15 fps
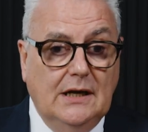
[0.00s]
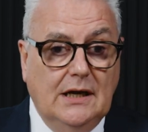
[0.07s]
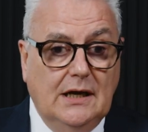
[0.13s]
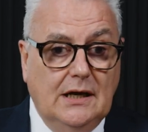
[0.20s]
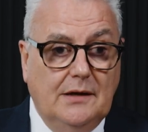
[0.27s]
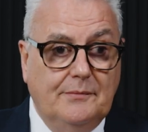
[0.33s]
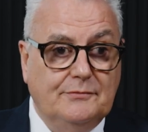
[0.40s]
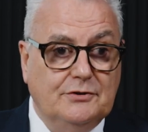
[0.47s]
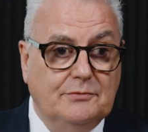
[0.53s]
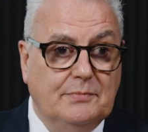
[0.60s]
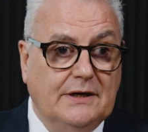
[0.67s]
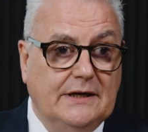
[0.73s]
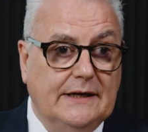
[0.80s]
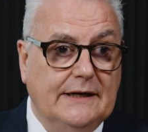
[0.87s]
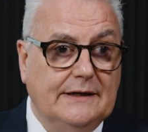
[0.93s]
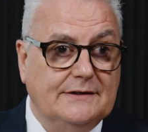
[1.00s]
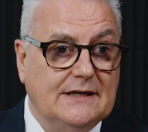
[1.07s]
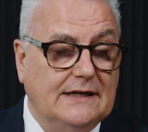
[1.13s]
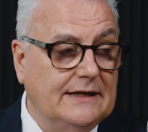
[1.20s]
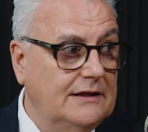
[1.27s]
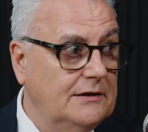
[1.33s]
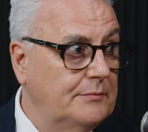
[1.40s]
Dubai and
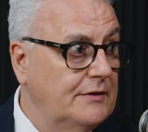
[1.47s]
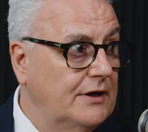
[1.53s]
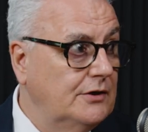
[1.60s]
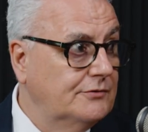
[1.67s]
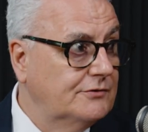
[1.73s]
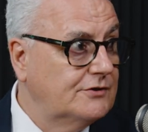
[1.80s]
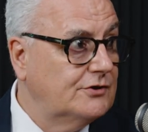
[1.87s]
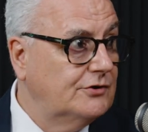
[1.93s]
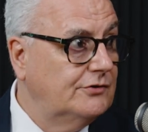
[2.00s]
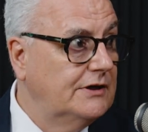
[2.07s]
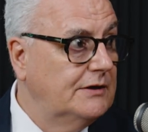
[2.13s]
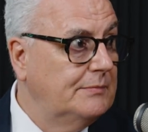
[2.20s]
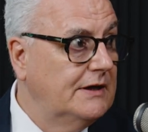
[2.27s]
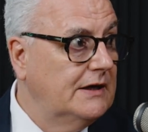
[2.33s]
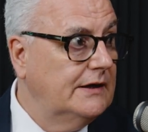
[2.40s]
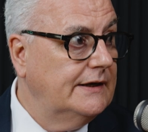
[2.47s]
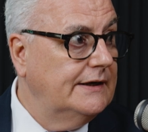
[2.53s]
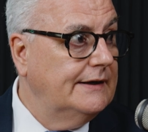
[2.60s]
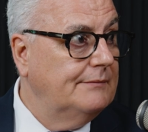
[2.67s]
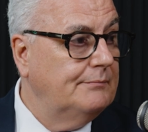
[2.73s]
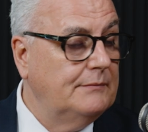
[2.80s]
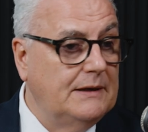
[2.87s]
telling them the whole story behind
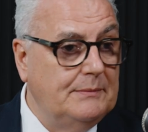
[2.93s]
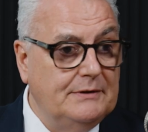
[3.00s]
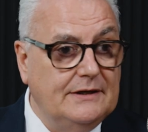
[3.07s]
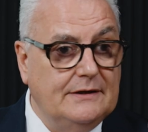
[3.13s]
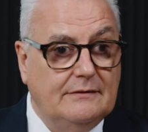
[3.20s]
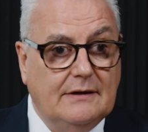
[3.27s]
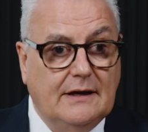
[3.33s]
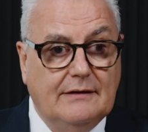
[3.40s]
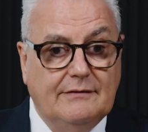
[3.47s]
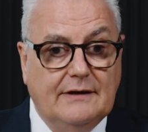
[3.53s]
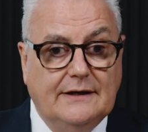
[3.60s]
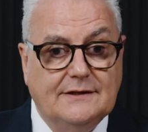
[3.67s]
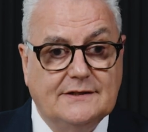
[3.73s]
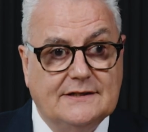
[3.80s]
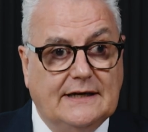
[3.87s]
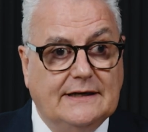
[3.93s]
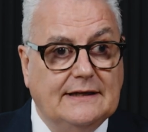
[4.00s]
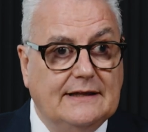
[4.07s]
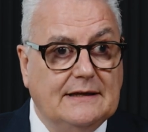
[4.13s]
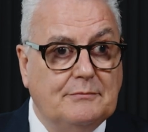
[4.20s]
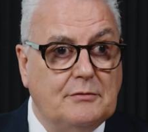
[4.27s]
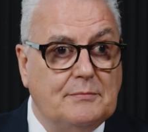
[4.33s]
it, maybe
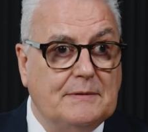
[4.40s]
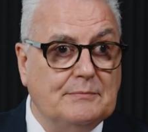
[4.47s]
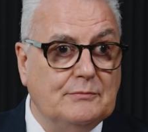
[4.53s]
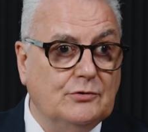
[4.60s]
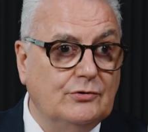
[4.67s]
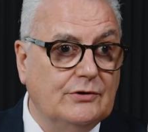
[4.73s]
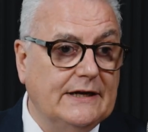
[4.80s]
understanding them a bit more,